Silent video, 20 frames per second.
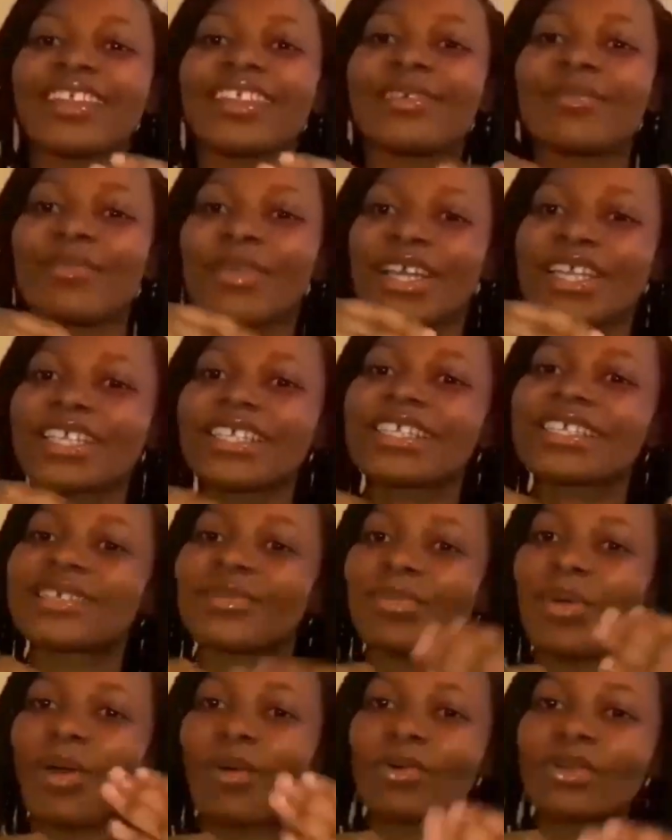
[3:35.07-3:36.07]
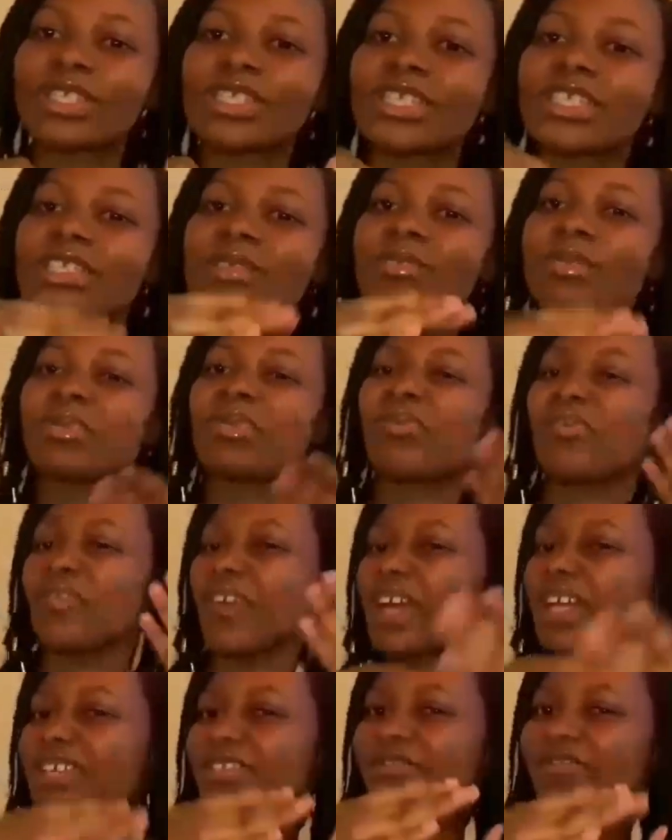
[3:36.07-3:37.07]
the man is supposed to be
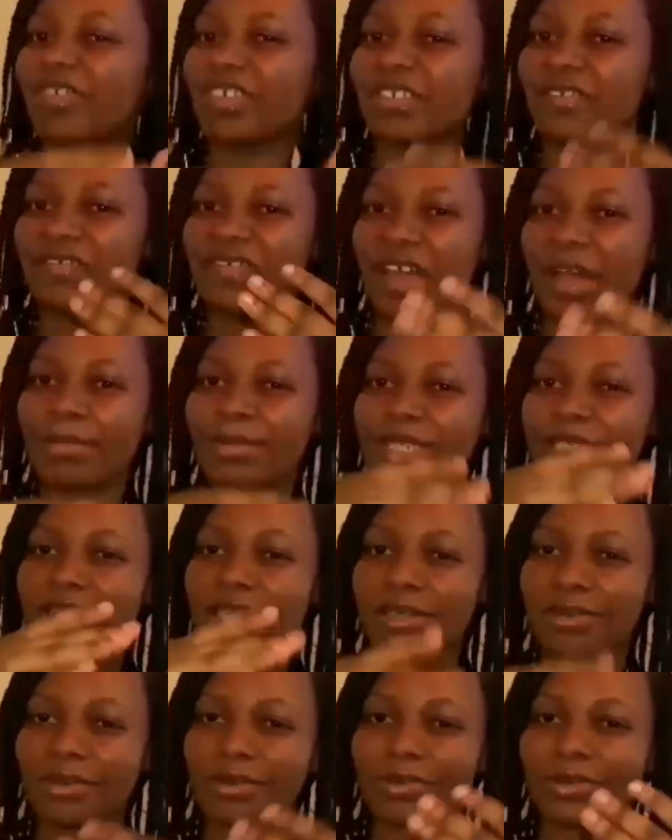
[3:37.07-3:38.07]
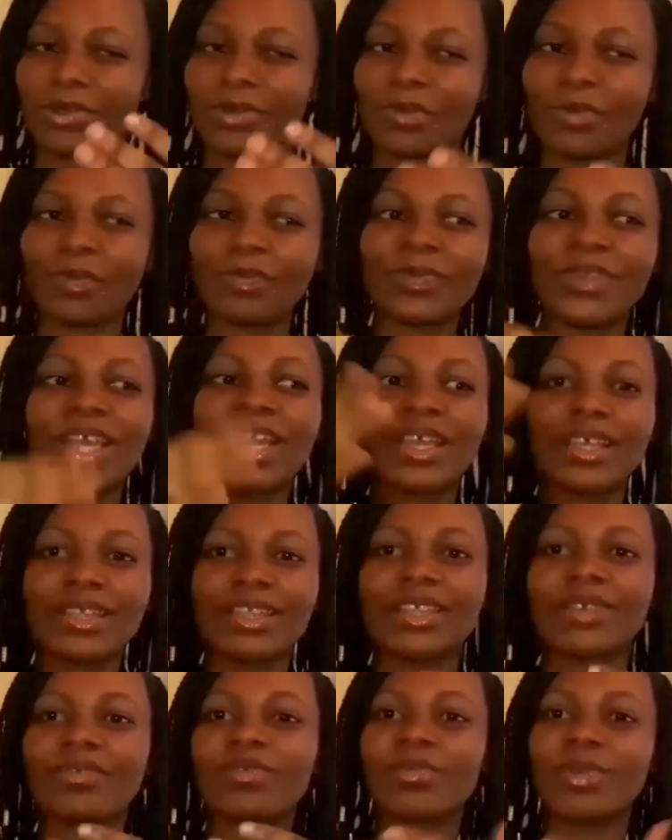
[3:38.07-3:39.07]
providing for the family and also
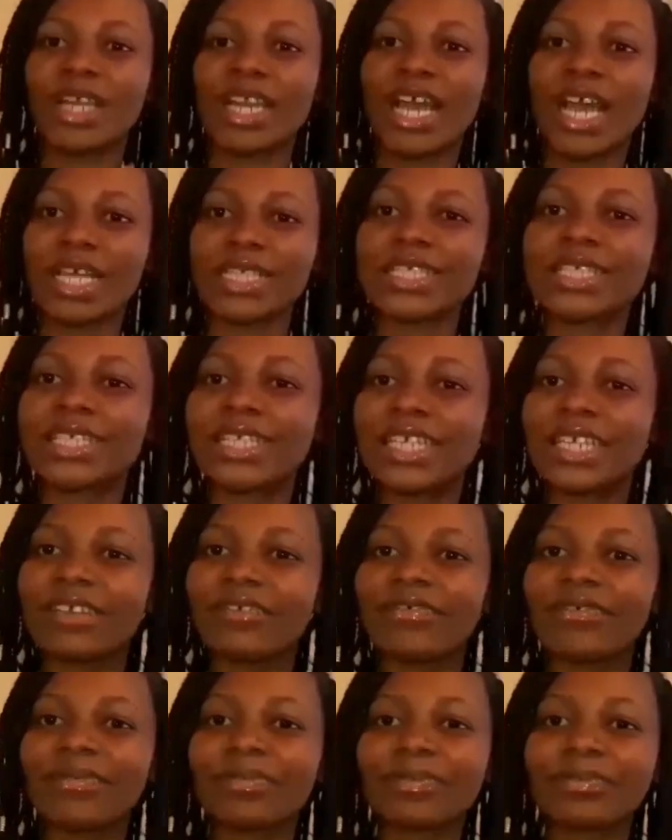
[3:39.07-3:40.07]
the woman has to live